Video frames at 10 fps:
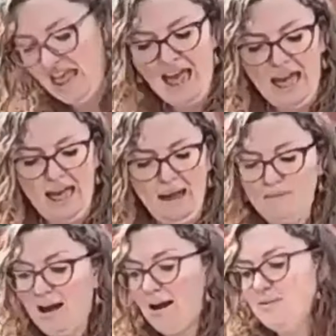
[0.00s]

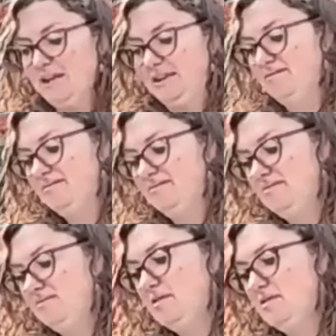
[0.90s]
How are we doing?
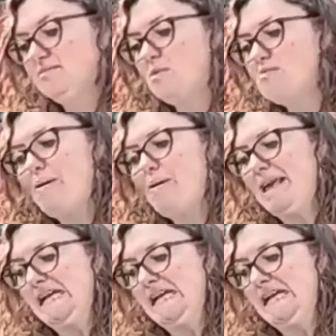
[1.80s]
One more maybe?